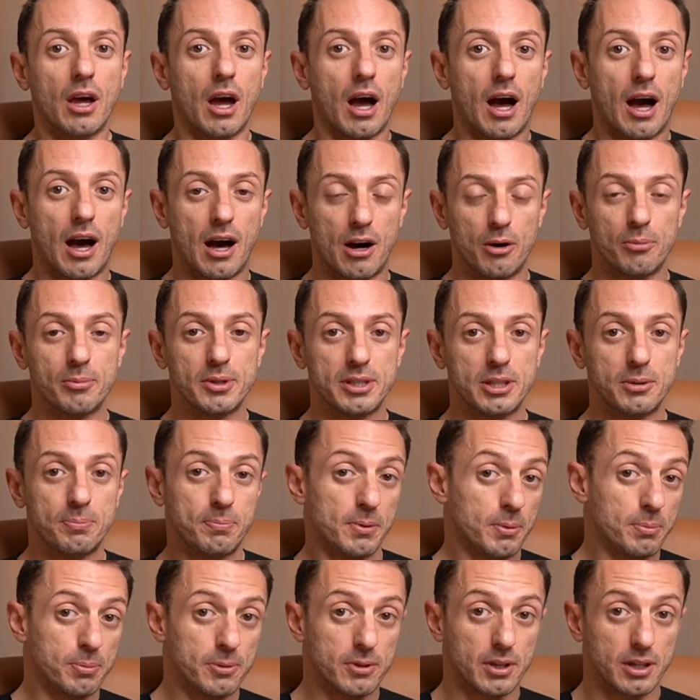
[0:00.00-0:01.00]
how many
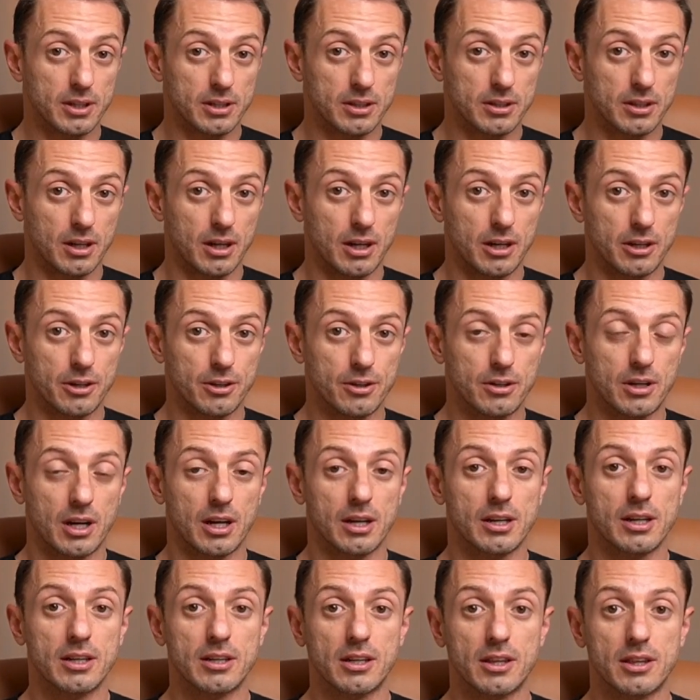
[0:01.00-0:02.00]
people I can hire.
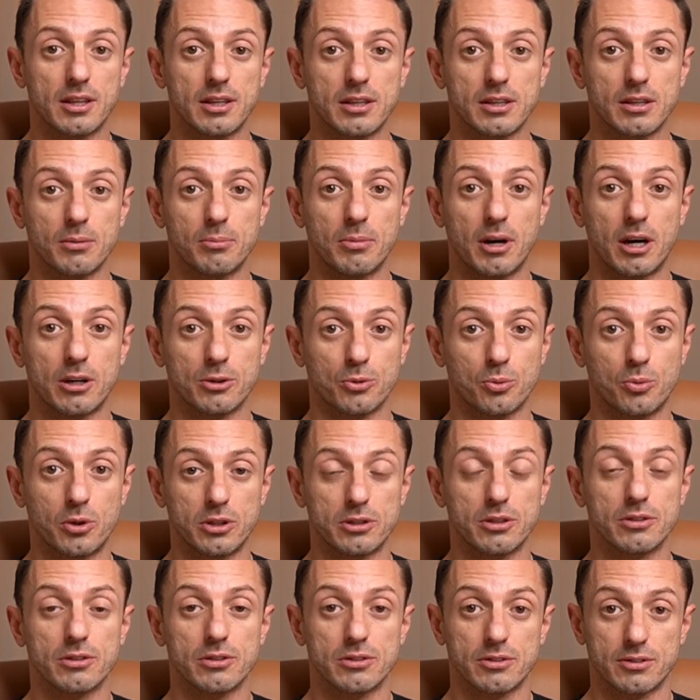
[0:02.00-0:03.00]
I got to think about
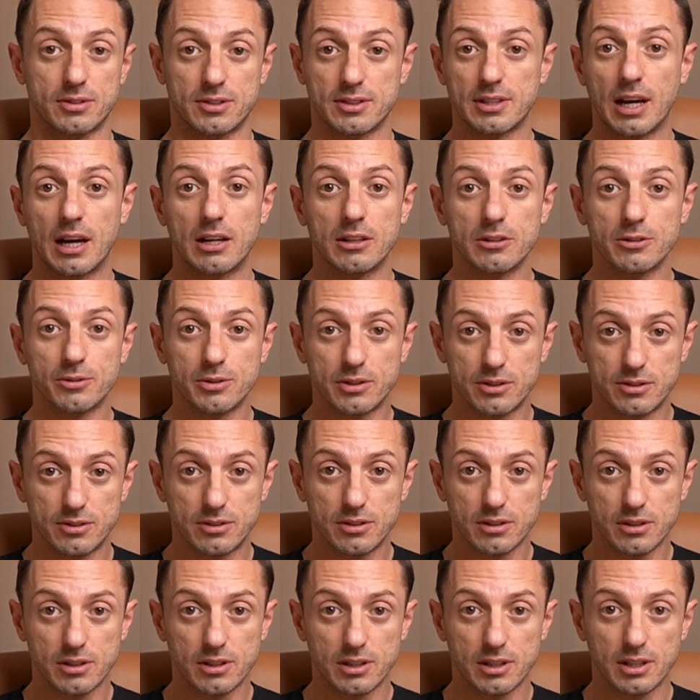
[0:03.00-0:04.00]
what are the salaries
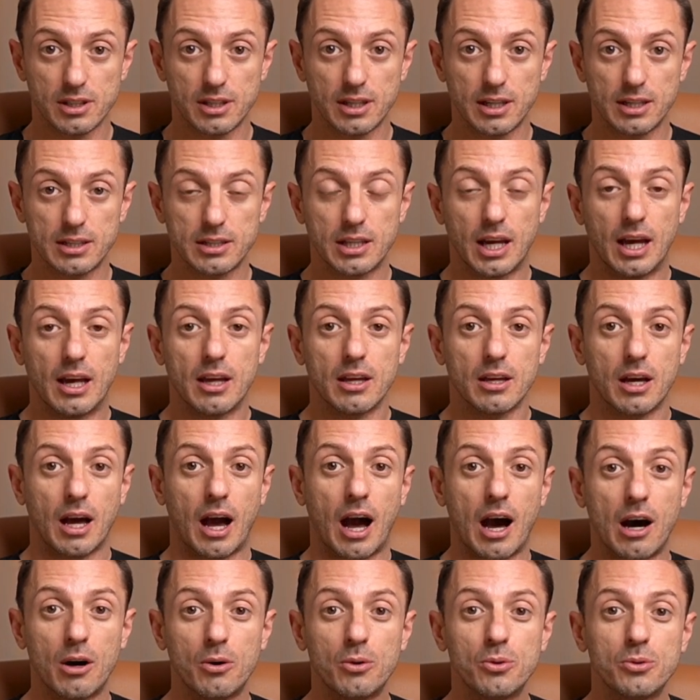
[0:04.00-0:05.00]
they're going to get.
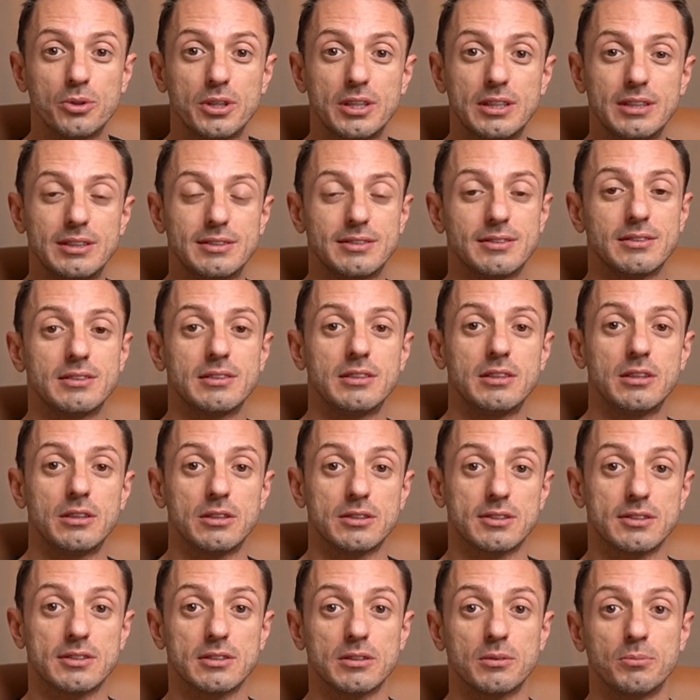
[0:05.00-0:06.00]
How easily
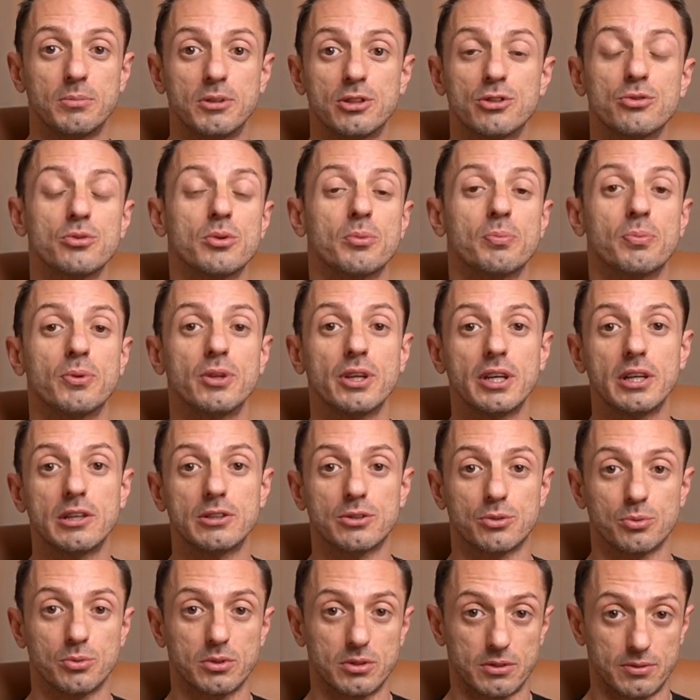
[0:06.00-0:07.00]
is going to be to
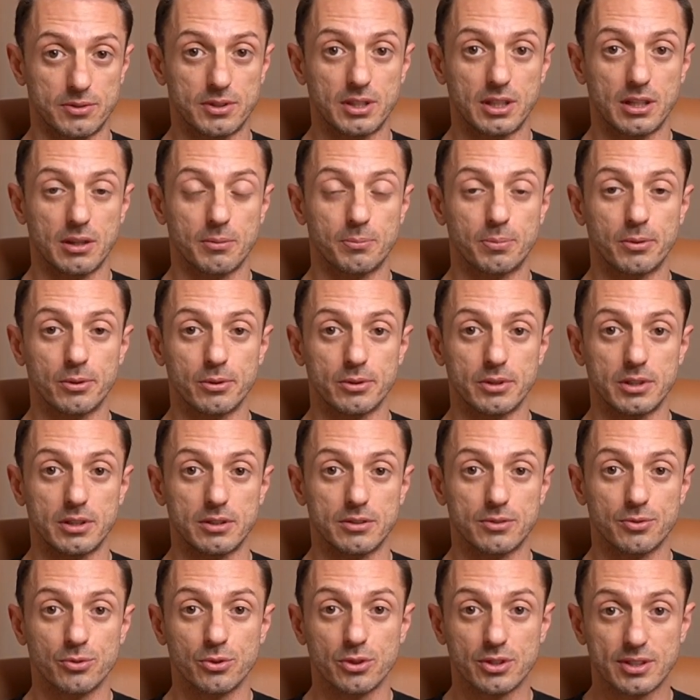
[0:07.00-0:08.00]
replace one of the
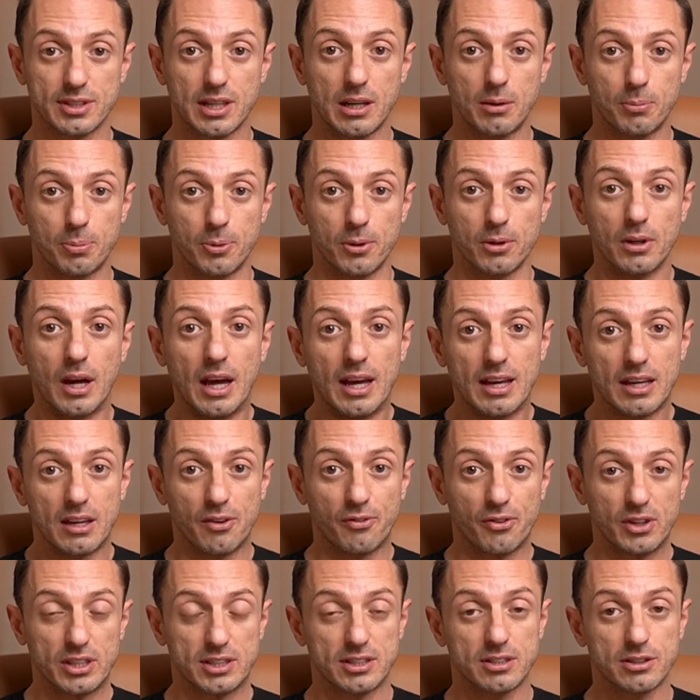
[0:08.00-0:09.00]
employees. For example,
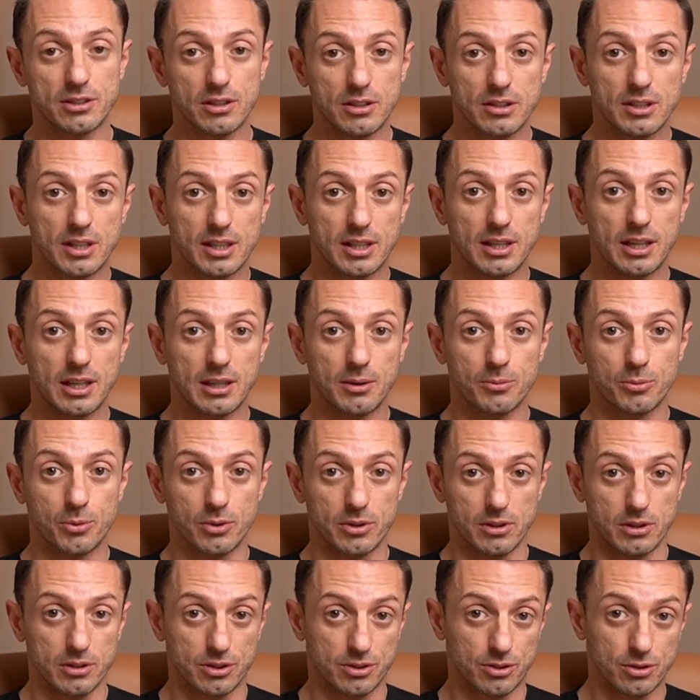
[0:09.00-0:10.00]
if I start a game
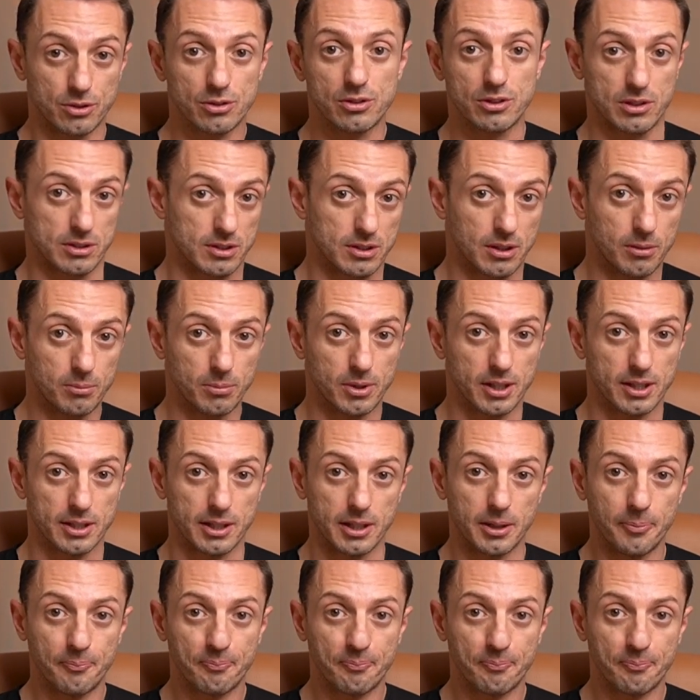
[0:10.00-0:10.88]
with a certain somebody